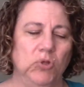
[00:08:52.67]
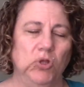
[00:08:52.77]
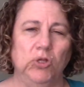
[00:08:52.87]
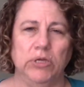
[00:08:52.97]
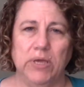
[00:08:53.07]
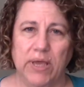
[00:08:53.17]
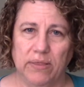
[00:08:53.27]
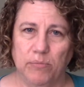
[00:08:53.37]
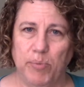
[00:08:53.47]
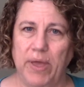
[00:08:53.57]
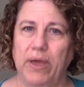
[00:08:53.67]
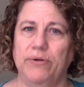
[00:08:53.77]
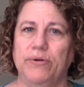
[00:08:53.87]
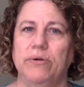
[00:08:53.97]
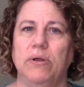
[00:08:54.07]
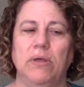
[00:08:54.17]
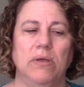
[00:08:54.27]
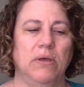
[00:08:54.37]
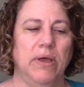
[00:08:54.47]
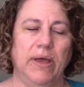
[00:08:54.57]
Looking at the pattern,
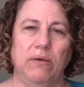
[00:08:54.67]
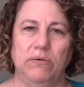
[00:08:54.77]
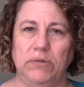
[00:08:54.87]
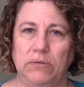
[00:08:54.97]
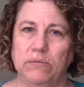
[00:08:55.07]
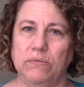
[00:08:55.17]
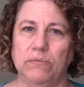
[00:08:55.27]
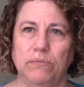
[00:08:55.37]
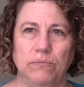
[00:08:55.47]
how to